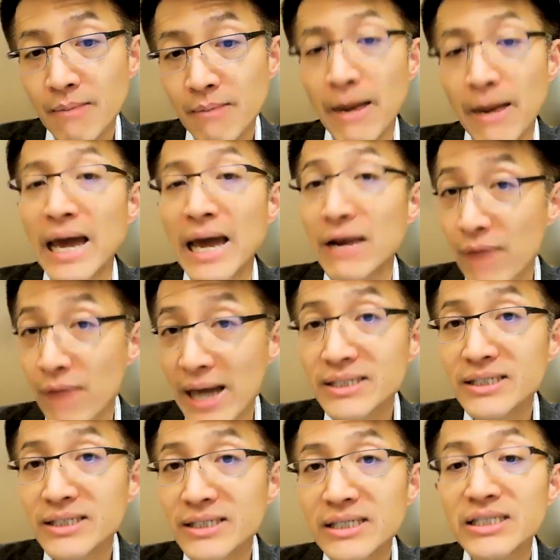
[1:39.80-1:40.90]
by
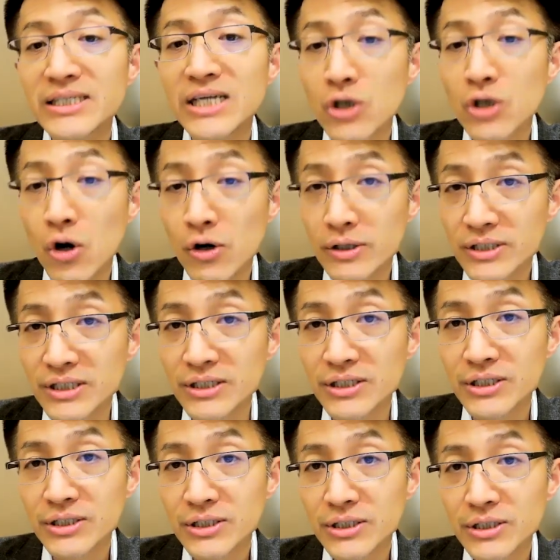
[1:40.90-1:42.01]
advancing
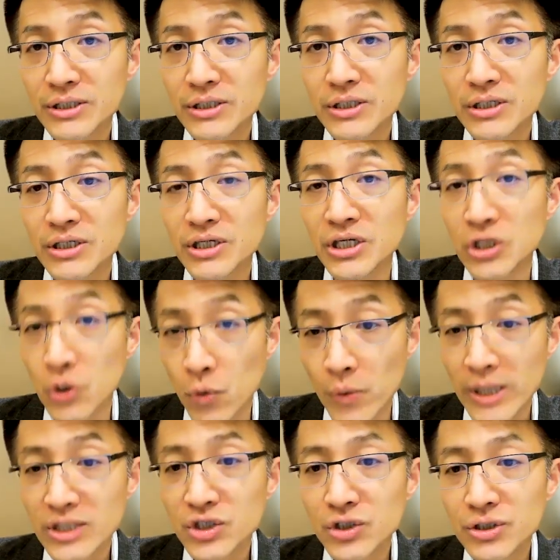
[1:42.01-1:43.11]
technologies,
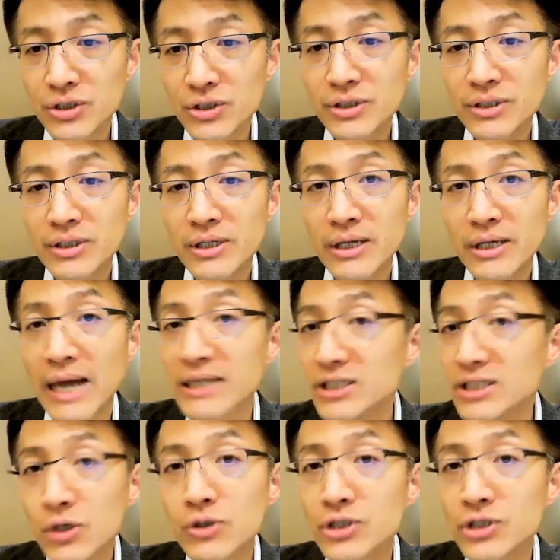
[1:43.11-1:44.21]
innovation, and
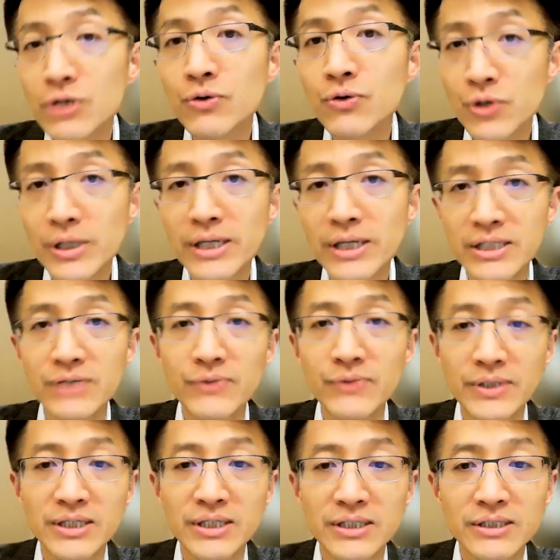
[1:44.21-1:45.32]
social
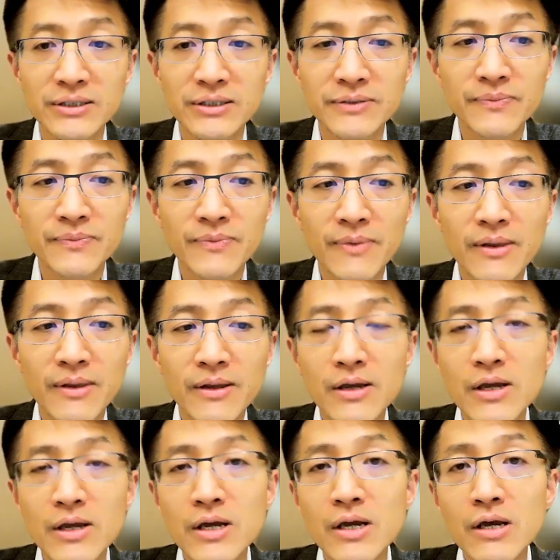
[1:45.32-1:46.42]
creativities.
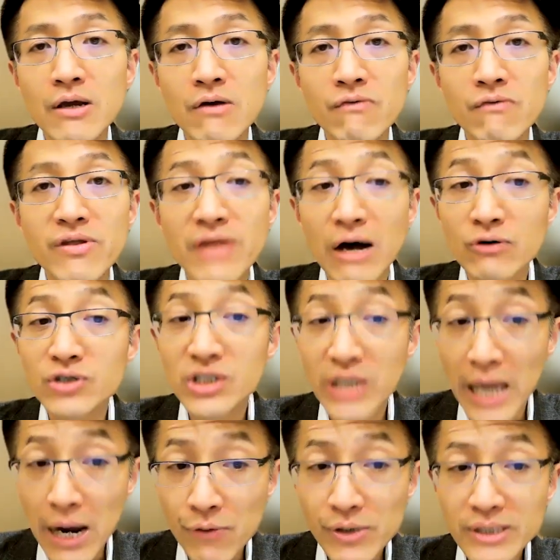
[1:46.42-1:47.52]
Without
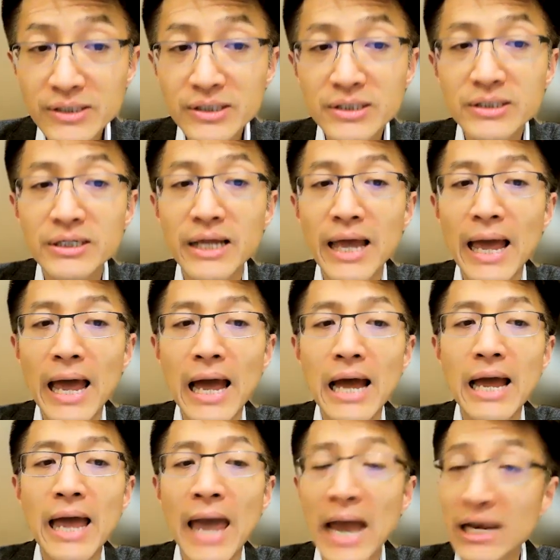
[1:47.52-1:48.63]
sharing
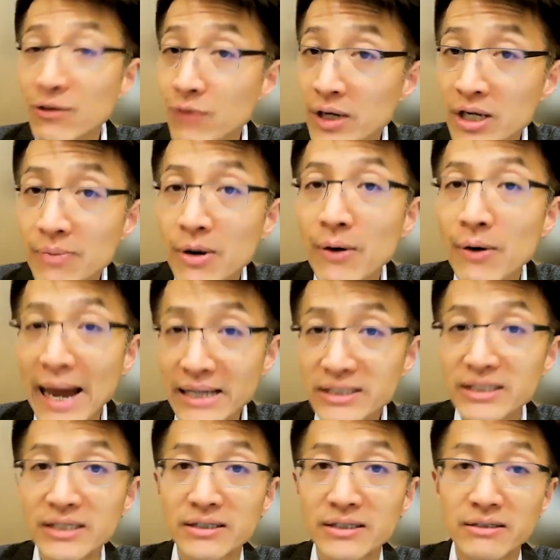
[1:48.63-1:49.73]
and equitable
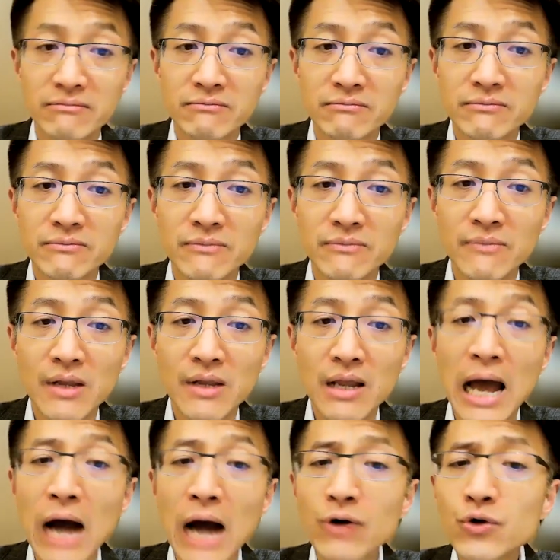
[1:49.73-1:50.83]
access,
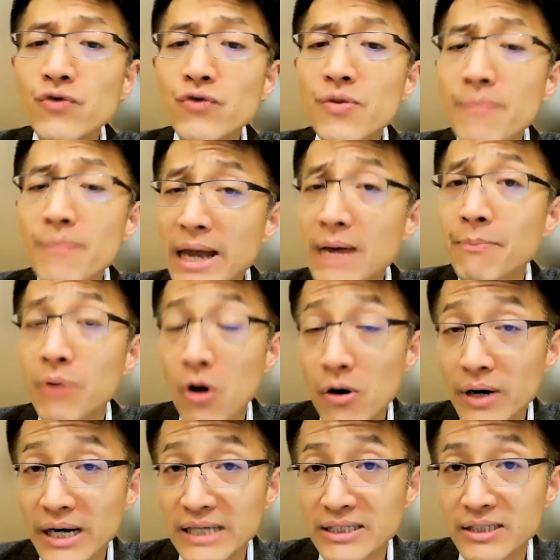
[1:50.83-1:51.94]
how do we make a
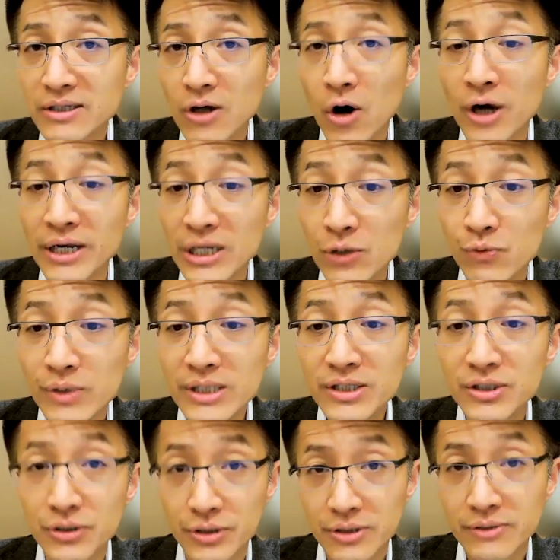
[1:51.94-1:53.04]
progress on new
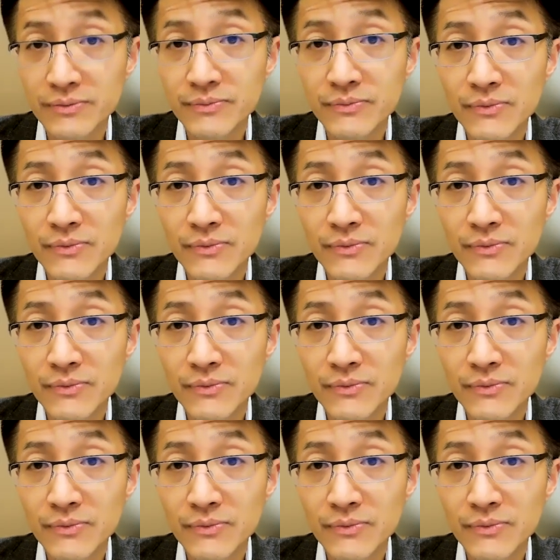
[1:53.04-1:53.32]
research?